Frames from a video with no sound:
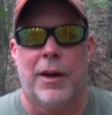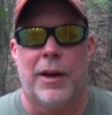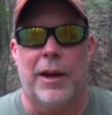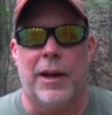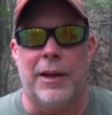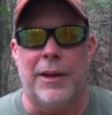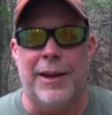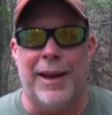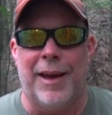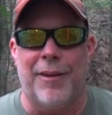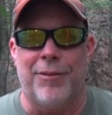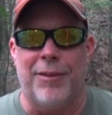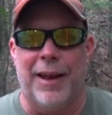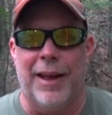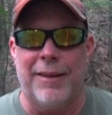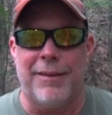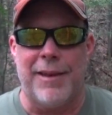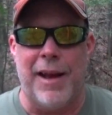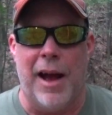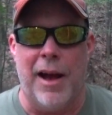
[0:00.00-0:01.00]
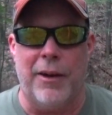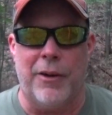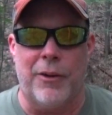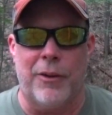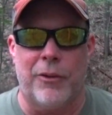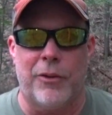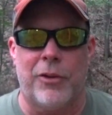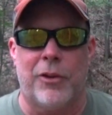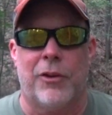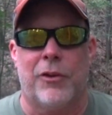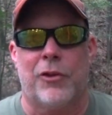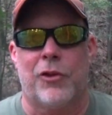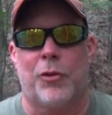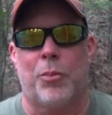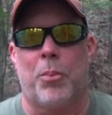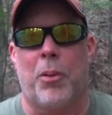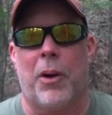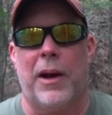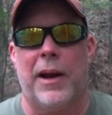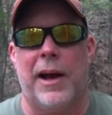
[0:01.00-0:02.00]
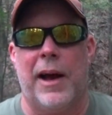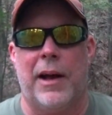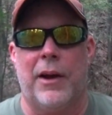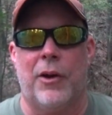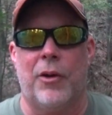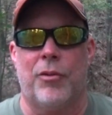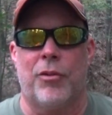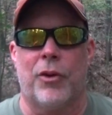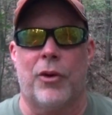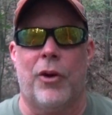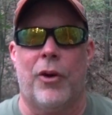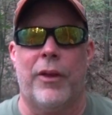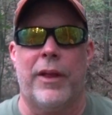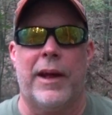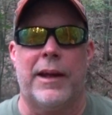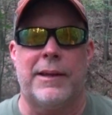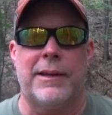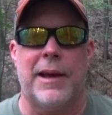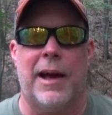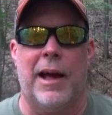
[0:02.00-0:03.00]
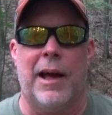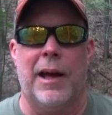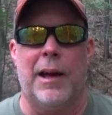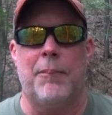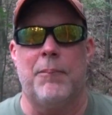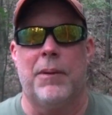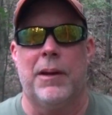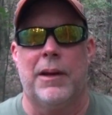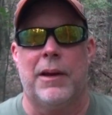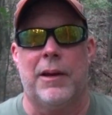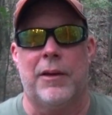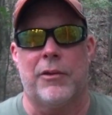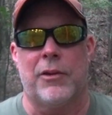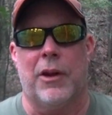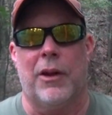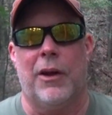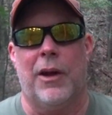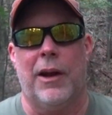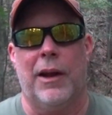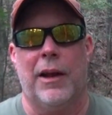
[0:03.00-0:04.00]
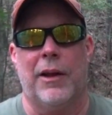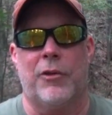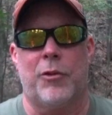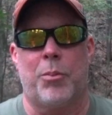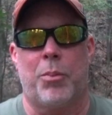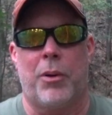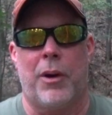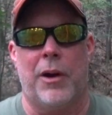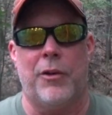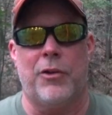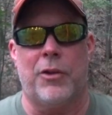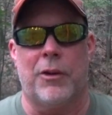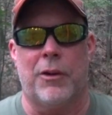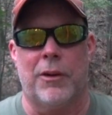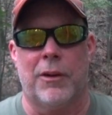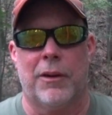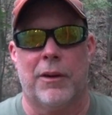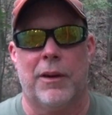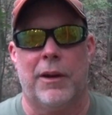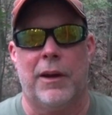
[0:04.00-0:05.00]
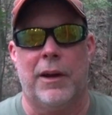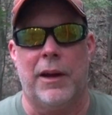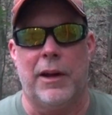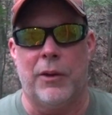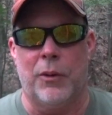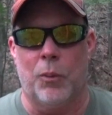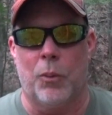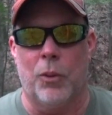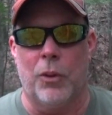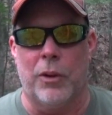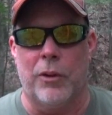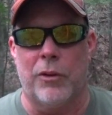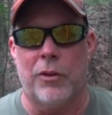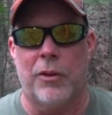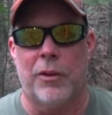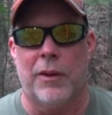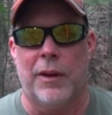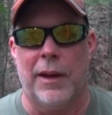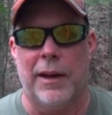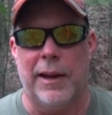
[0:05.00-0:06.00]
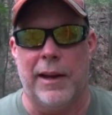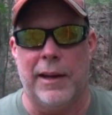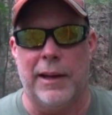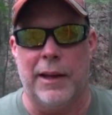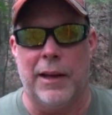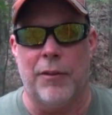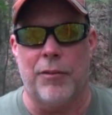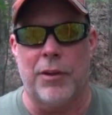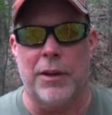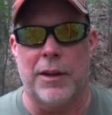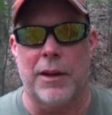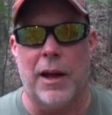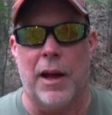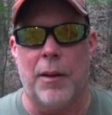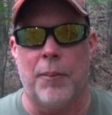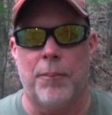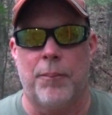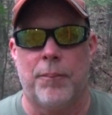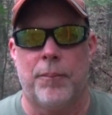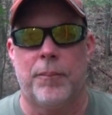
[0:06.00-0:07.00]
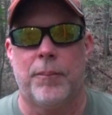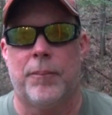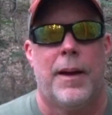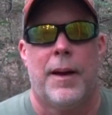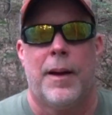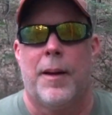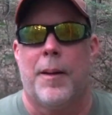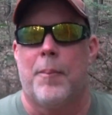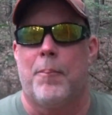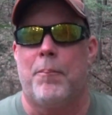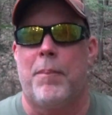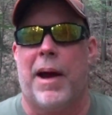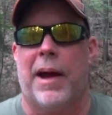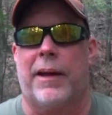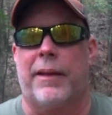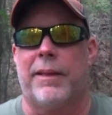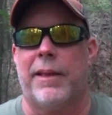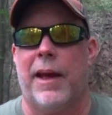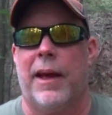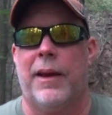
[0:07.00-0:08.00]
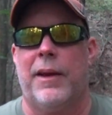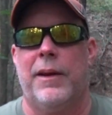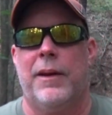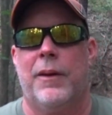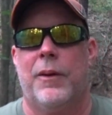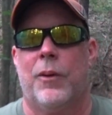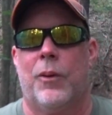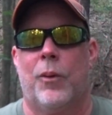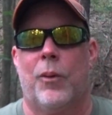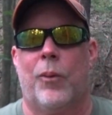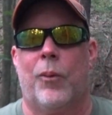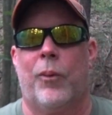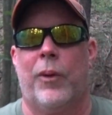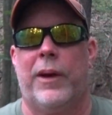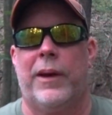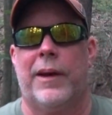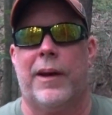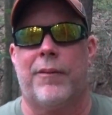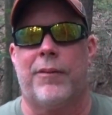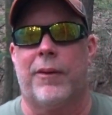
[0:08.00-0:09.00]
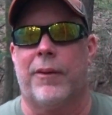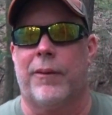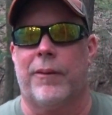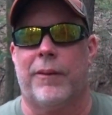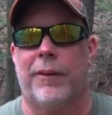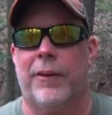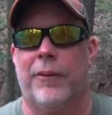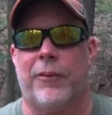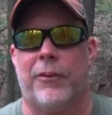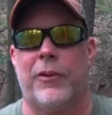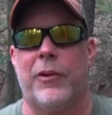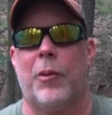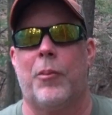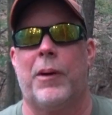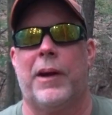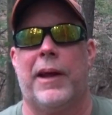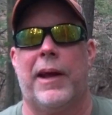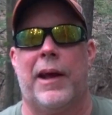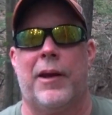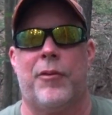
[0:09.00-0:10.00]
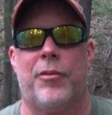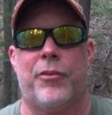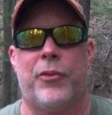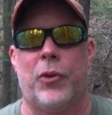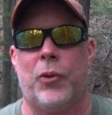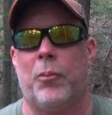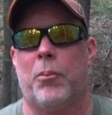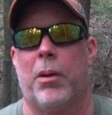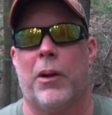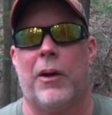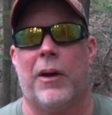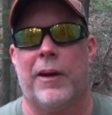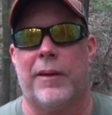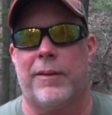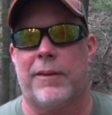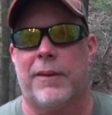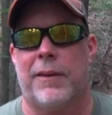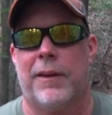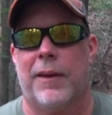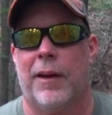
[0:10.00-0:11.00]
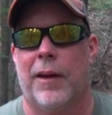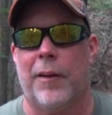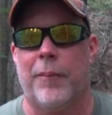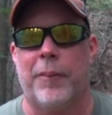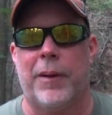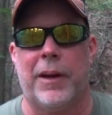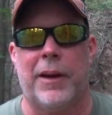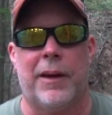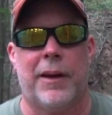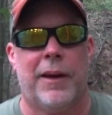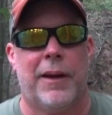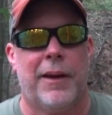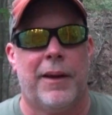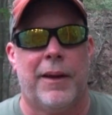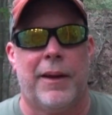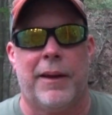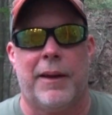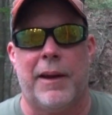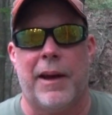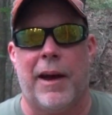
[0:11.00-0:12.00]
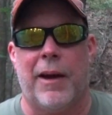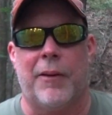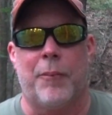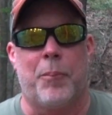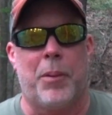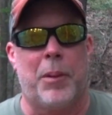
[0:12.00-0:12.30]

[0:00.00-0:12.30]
and you have less hunters spread out over all that time. Is a lot less pressure in the woods at any given time. Back then, nobody had food plots. I mean, now